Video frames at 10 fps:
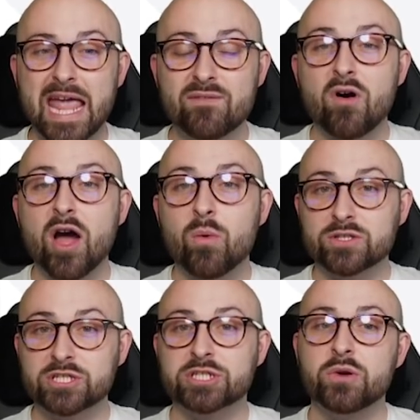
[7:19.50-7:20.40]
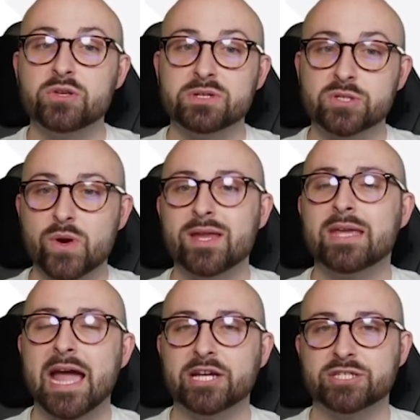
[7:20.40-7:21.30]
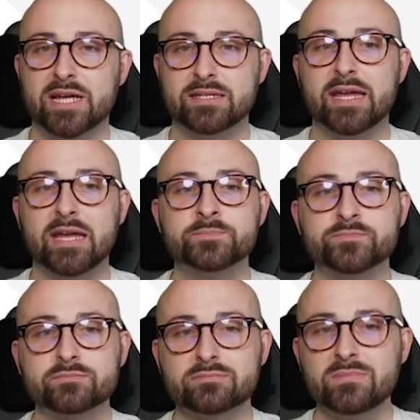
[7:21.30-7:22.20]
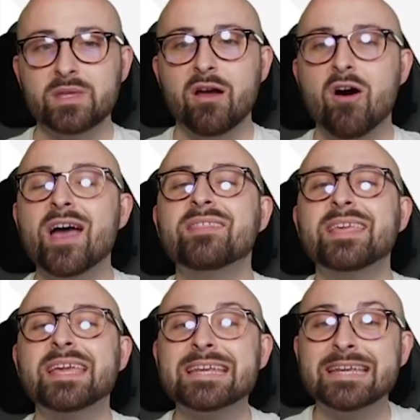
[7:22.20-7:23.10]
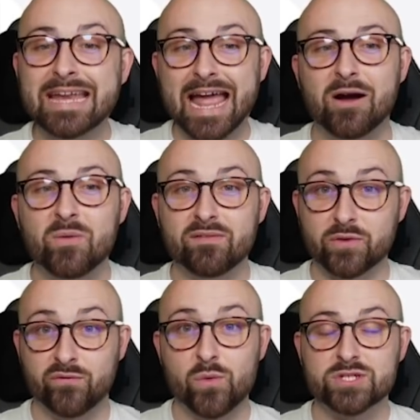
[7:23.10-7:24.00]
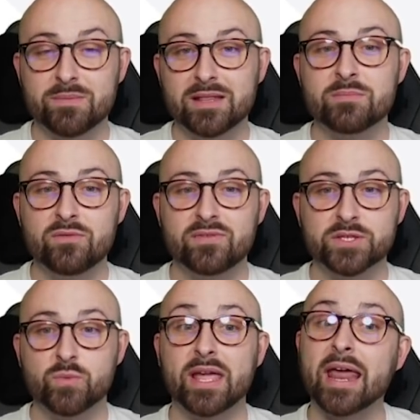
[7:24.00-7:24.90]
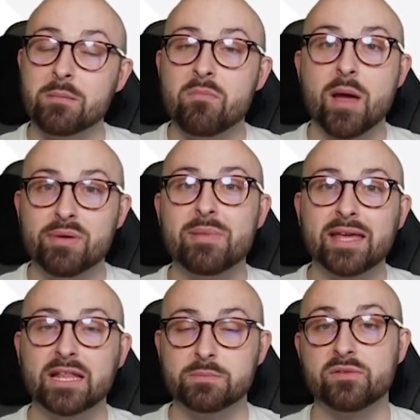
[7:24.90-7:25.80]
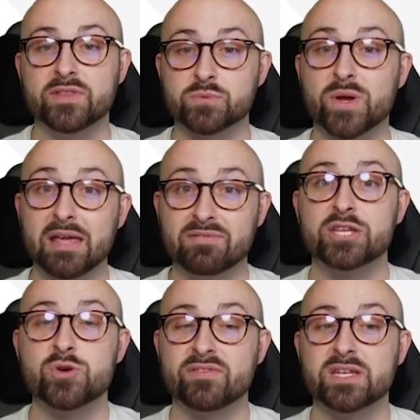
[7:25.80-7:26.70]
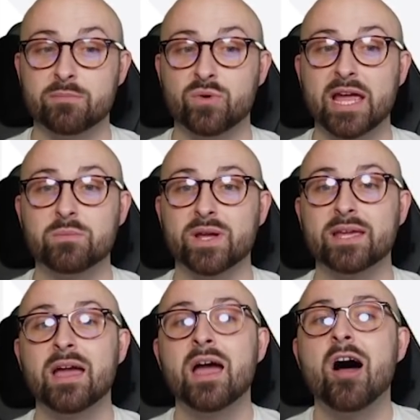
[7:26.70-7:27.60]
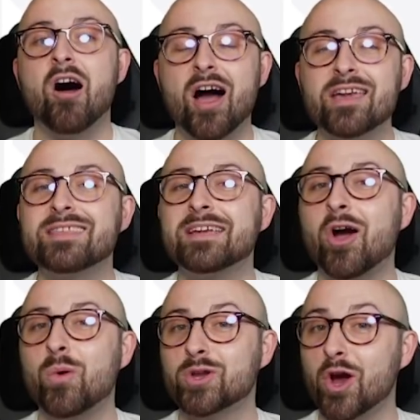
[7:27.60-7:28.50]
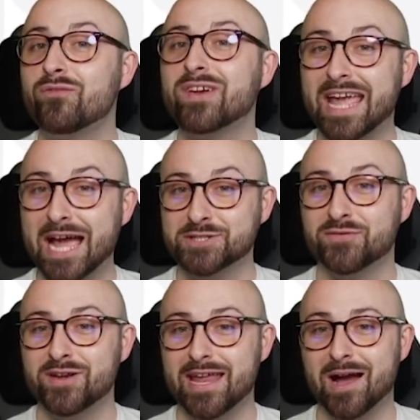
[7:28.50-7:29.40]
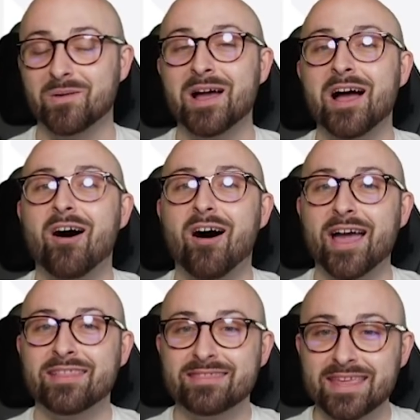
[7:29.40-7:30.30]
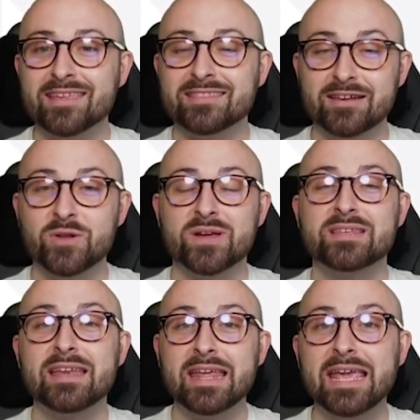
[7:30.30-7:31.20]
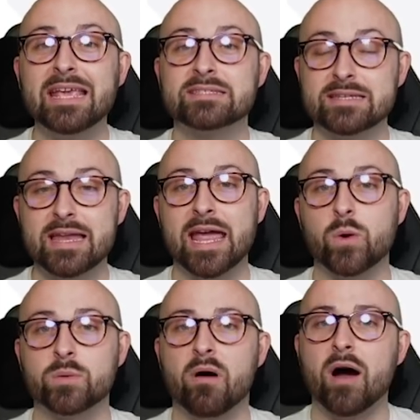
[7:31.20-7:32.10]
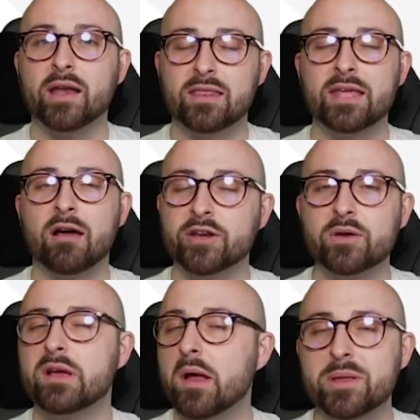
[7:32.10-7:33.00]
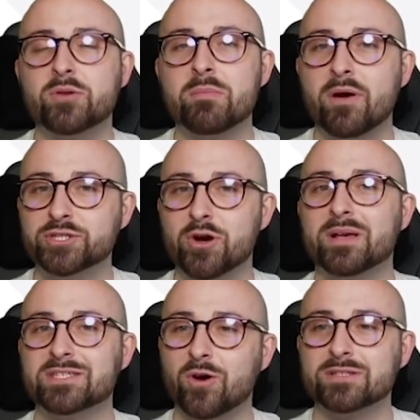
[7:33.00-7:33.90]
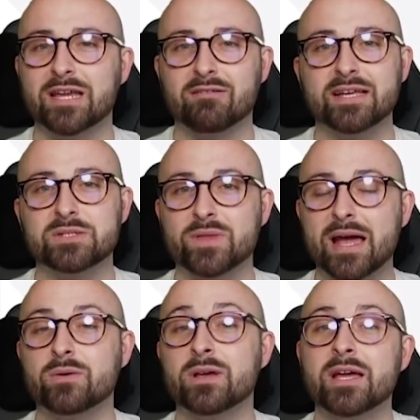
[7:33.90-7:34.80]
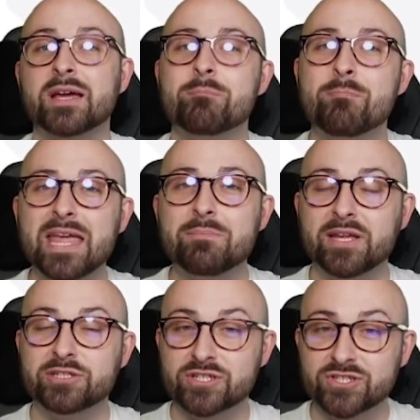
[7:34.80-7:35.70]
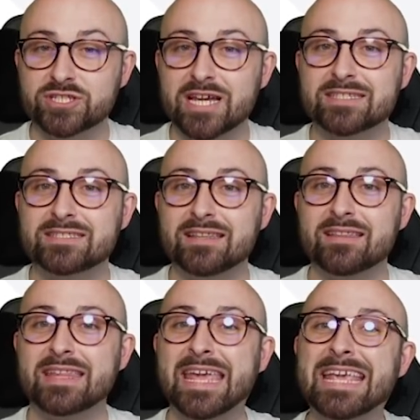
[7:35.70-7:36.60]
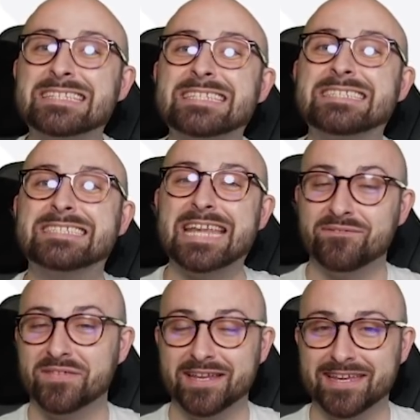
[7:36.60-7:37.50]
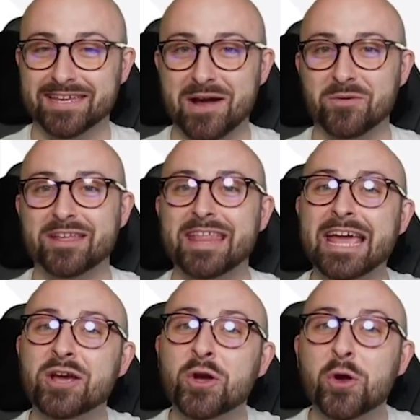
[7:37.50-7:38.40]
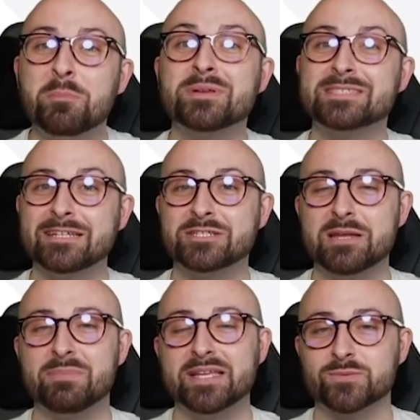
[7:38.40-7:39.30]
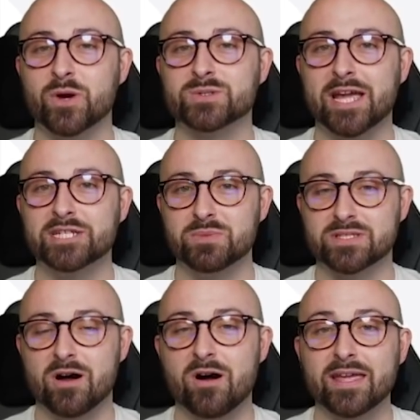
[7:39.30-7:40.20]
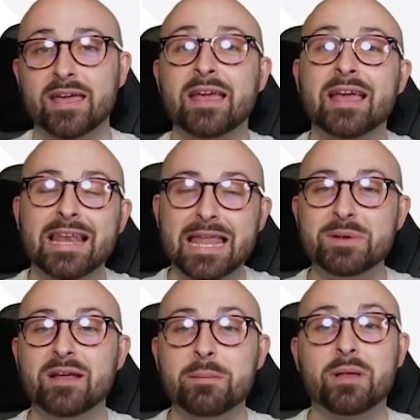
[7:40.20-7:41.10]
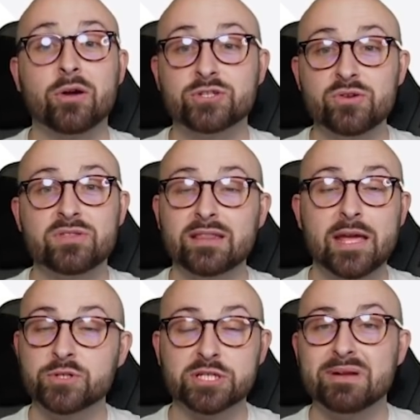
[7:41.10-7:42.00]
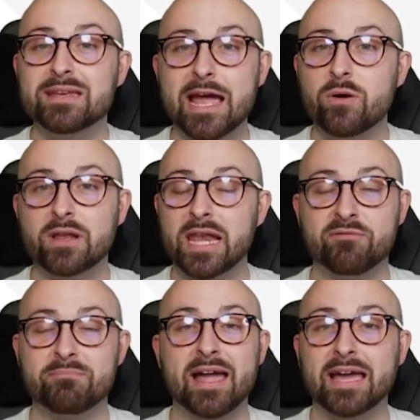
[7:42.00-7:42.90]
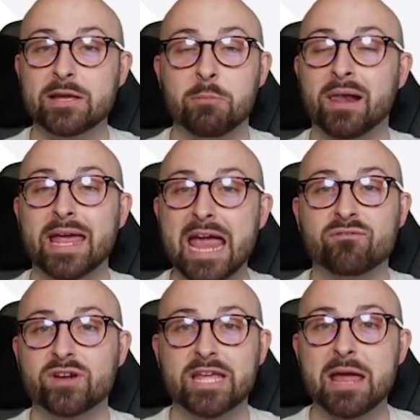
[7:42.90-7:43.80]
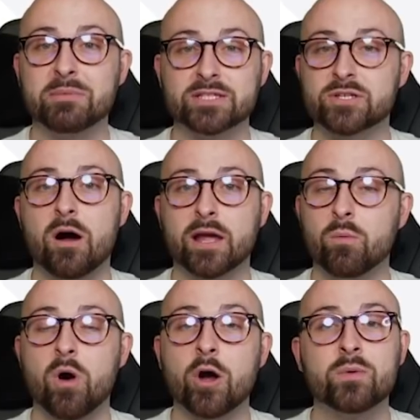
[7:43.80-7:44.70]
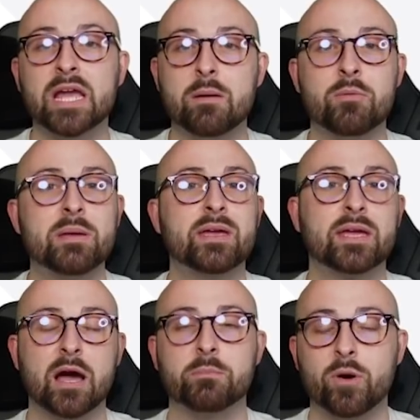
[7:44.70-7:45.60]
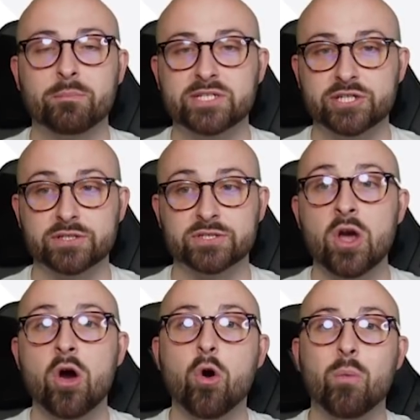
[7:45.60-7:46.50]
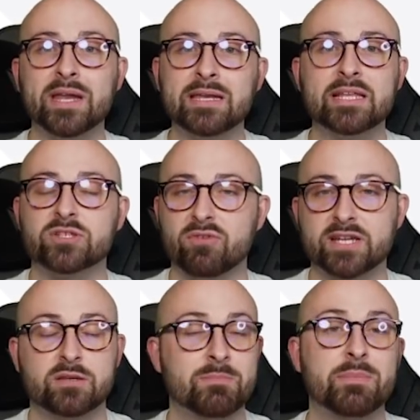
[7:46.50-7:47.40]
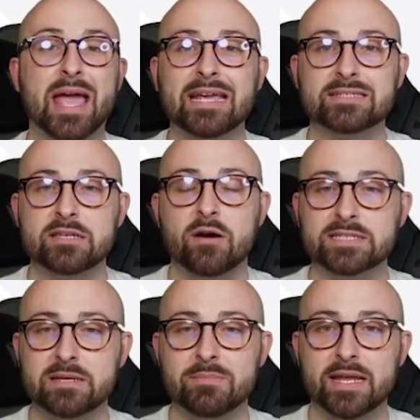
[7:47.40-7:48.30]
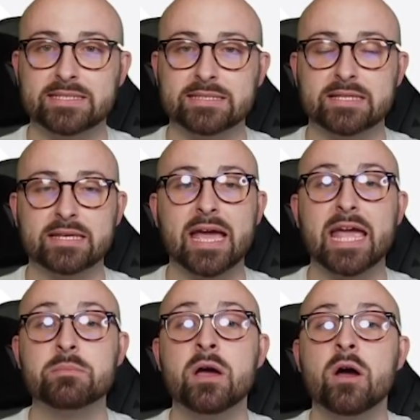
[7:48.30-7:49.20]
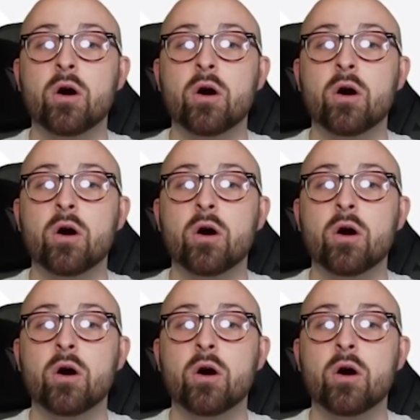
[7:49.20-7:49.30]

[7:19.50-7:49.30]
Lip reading: If I were to choose between Cash and Dean, I think now, if I was forced to make the move this week, and I might be making the move this week if they do have the double game week, I think I would go for Cash for now. I think that Luka Dean is nailed, but I don't think I'd be doing my job as a content creator without maybe just suggesting that it isn't definitely nailed and there could potentially be some rotation with Target. Let me know down below. Do you think that it will just be nailed at left back and it will play every game and that Target will only come on maybe in cup competitions or when he needs a rest maybe 80, 90 minutes into the game?